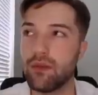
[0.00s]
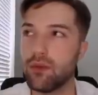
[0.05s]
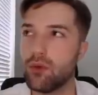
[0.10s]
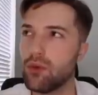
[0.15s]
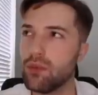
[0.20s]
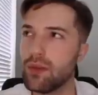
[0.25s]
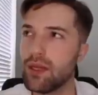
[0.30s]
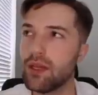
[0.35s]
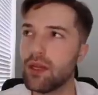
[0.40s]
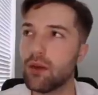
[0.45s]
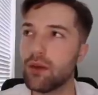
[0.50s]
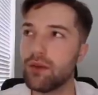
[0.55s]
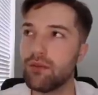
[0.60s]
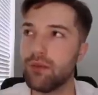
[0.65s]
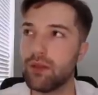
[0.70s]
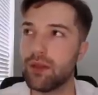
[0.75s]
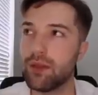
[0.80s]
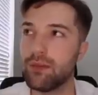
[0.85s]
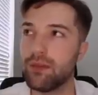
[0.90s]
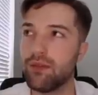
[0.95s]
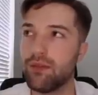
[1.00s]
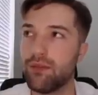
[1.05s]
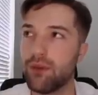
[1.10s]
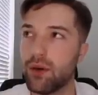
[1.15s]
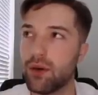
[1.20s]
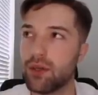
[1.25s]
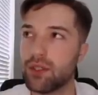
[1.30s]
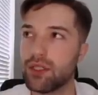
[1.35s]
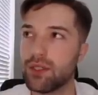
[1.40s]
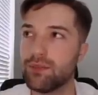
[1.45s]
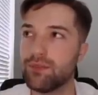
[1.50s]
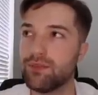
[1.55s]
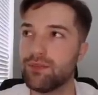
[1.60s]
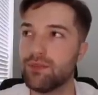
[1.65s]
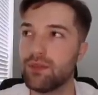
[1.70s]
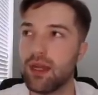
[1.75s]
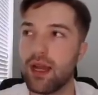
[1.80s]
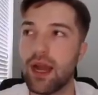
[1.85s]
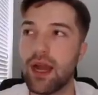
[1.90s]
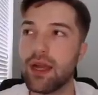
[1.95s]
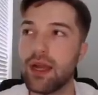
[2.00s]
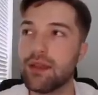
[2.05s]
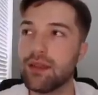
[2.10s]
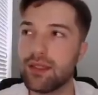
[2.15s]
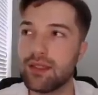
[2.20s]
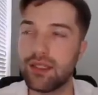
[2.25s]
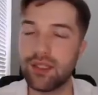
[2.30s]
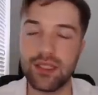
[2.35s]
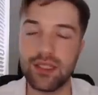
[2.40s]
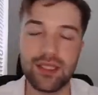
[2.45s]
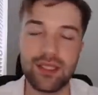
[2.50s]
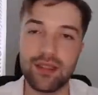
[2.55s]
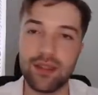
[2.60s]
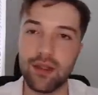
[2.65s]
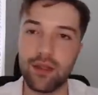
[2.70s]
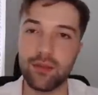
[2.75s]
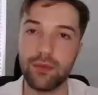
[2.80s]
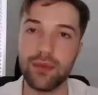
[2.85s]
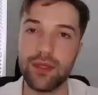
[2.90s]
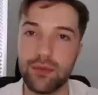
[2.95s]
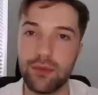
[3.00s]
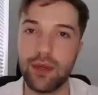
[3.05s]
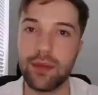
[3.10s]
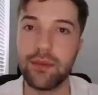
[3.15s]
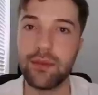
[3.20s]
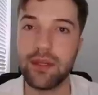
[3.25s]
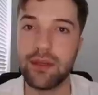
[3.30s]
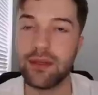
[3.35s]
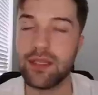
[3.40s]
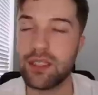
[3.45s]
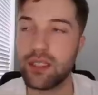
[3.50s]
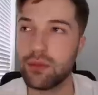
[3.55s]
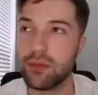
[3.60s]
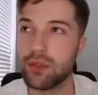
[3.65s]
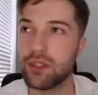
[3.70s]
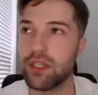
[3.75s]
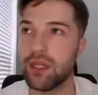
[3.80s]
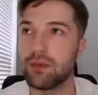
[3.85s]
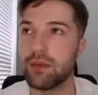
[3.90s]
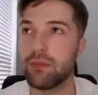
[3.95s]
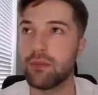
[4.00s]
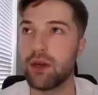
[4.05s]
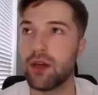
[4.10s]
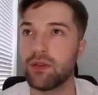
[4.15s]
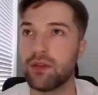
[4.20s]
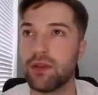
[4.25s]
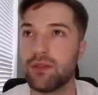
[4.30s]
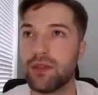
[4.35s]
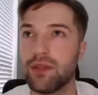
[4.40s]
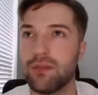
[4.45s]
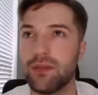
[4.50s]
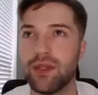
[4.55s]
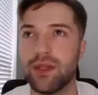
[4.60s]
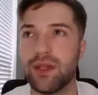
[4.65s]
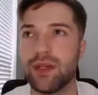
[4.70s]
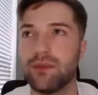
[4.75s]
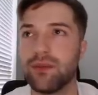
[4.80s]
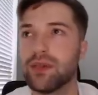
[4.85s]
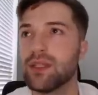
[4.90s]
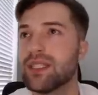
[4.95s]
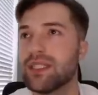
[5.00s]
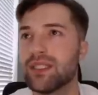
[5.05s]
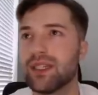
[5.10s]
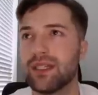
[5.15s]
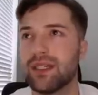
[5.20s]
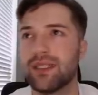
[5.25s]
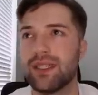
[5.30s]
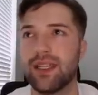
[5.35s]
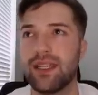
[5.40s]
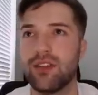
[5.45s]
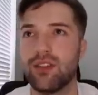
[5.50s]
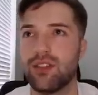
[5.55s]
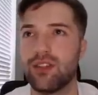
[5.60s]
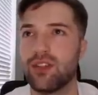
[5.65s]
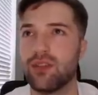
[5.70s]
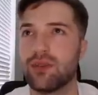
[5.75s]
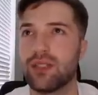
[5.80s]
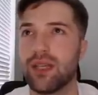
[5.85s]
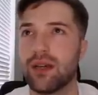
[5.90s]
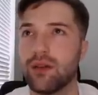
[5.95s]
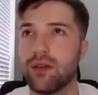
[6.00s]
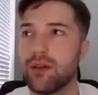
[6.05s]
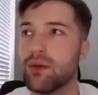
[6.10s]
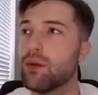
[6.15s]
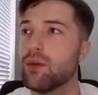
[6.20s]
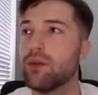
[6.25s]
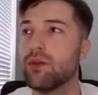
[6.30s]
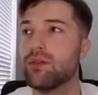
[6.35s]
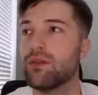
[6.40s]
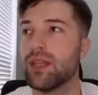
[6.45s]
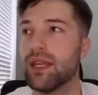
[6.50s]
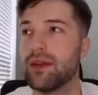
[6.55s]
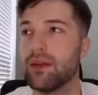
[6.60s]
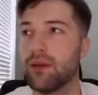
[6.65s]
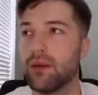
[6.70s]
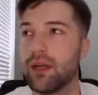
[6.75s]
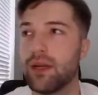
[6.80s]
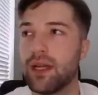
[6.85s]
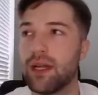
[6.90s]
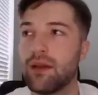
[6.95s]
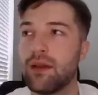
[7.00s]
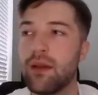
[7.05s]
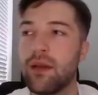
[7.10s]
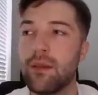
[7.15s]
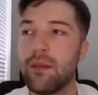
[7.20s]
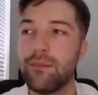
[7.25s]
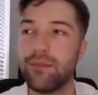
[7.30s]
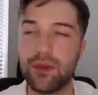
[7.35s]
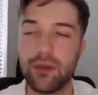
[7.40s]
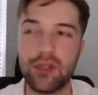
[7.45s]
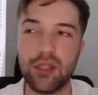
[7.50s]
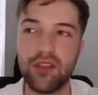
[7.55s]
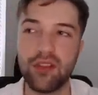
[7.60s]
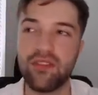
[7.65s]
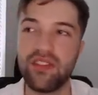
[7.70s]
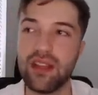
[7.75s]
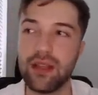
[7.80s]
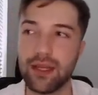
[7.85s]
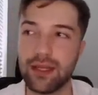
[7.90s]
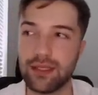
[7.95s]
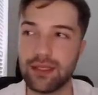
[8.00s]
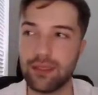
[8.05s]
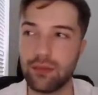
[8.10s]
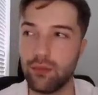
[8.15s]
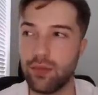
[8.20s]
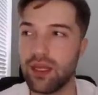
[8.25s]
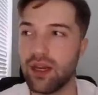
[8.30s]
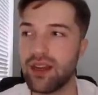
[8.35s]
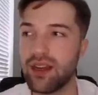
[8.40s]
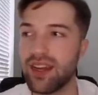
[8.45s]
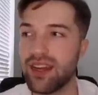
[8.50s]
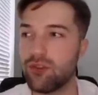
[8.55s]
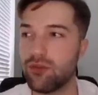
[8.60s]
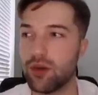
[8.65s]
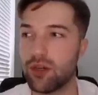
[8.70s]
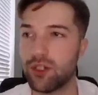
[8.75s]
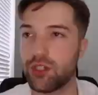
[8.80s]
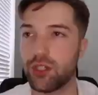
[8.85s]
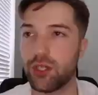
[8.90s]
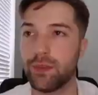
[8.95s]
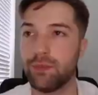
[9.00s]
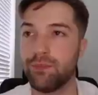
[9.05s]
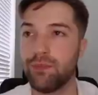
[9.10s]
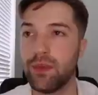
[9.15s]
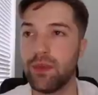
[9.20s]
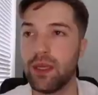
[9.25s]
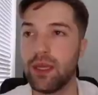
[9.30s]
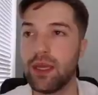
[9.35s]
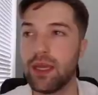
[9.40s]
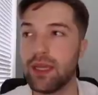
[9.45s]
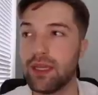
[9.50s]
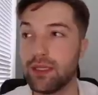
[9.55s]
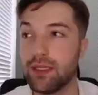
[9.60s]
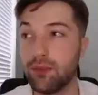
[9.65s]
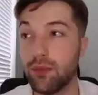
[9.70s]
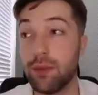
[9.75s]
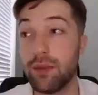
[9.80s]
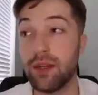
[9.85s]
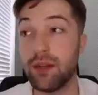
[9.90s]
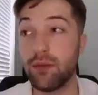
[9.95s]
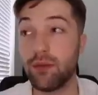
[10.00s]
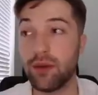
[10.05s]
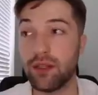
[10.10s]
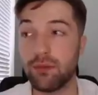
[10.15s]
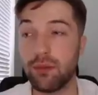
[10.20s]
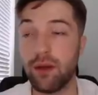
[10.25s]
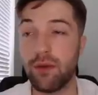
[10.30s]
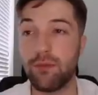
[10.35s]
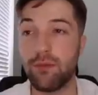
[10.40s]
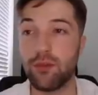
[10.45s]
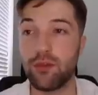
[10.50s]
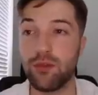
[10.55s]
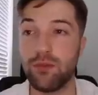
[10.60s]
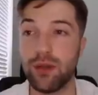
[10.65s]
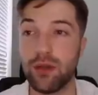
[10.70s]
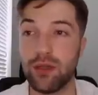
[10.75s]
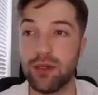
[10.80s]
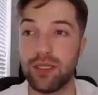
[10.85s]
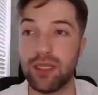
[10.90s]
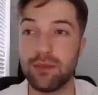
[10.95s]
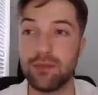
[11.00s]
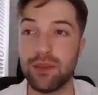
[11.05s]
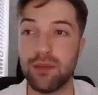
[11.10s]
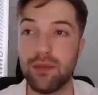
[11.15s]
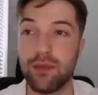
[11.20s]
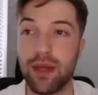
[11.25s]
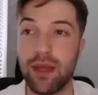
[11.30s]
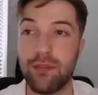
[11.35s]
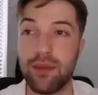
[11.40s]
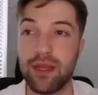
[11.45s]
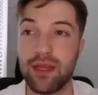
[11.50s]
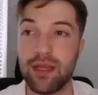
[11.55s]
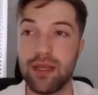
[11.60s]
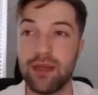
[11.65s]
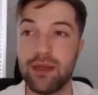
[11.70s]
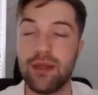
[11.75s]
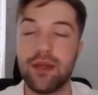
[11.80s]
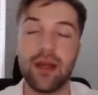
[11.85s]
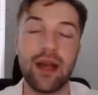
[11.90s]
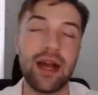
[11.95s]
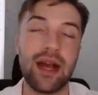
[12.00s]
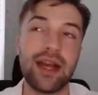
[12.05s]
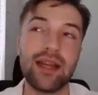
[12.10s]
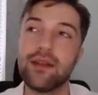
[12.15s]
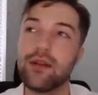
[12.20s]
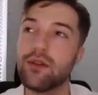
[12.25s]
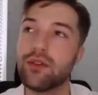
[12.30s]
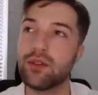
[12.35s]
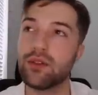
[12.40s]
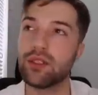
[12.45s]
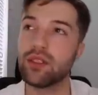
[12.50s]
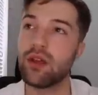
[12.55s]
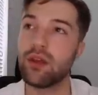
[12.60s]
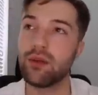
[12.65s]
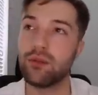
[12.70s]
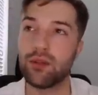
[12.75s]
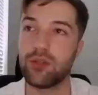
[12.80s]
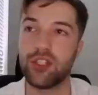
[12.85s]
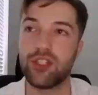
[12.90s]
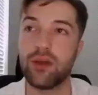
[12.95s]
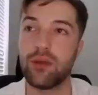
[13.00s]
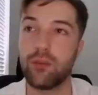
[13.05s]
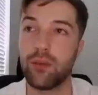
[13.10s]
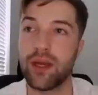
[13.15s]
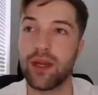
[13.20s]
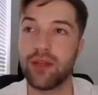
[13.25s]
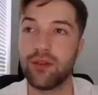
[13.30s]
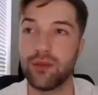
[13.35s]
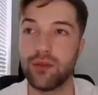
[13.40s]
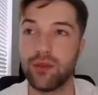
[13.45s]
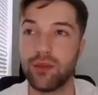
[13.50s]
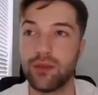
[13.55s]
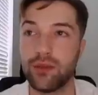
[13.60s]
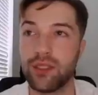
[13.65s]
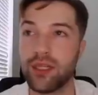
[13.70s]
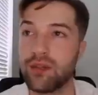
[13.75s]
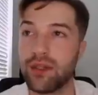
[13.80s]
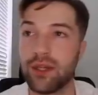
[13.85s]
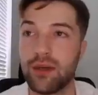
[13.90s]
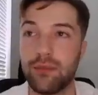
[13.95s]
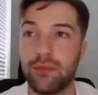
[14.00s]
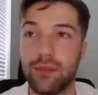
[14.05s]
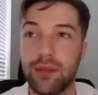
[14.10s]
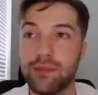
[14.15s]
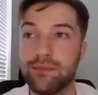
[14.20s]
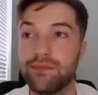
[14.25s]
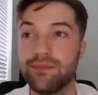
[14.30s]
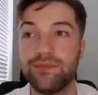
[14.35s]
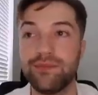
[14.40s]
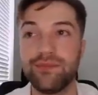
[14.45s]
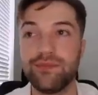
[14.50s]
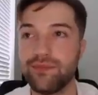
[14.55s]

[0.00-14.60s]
who do we go with for them in the first? So this is another reason why I'm going to be switching up the mock draft simulator. It really sucks that they just don't tell you who you've taken already. So we took Felix. We got an edge rusher. And this would have been a great spot for Jahmyr Gibbs, in my opinion. I know there's a lot of Rashad White truthers out there, but